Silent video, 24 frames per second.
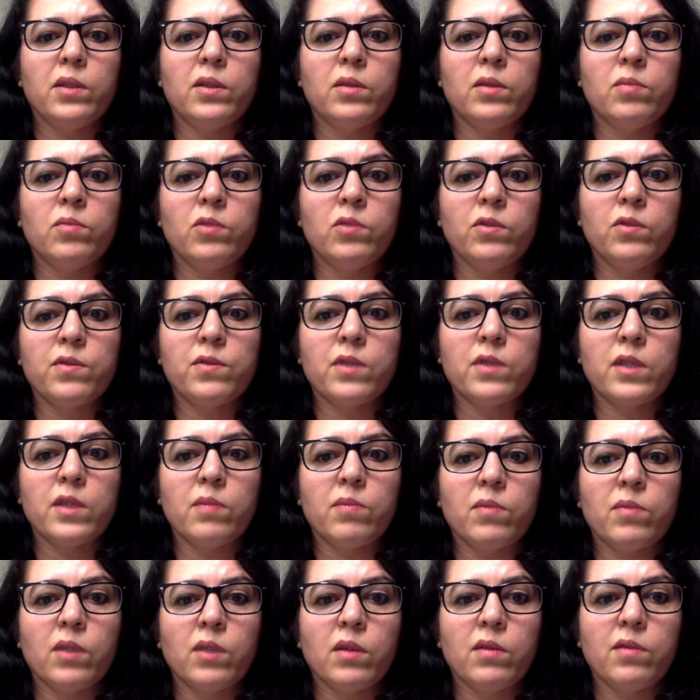removes
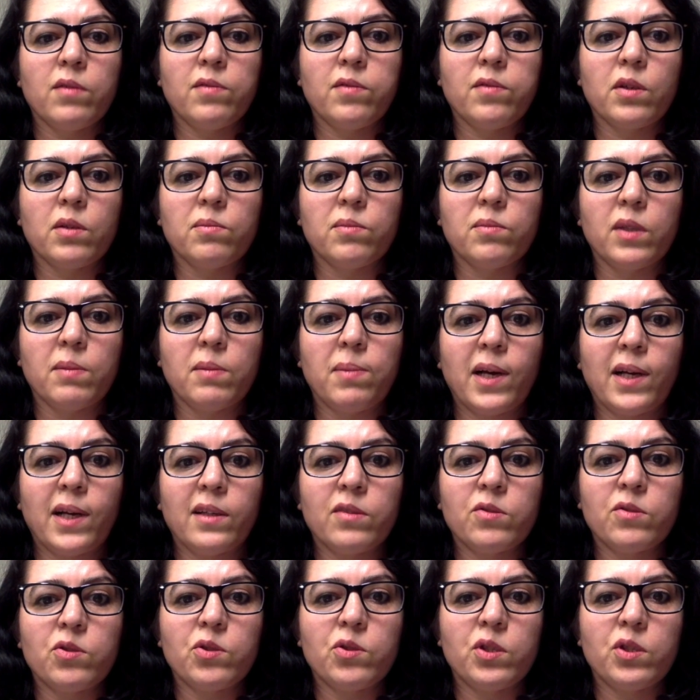them from the
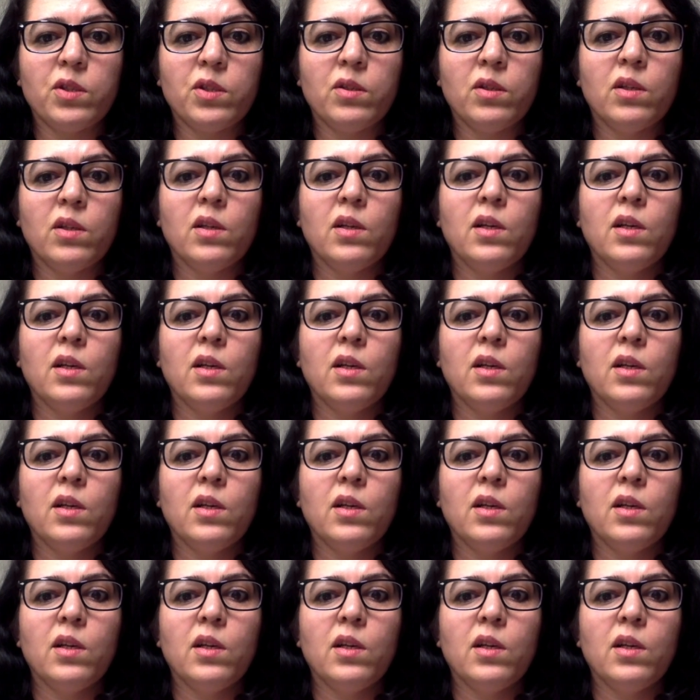balance sheet,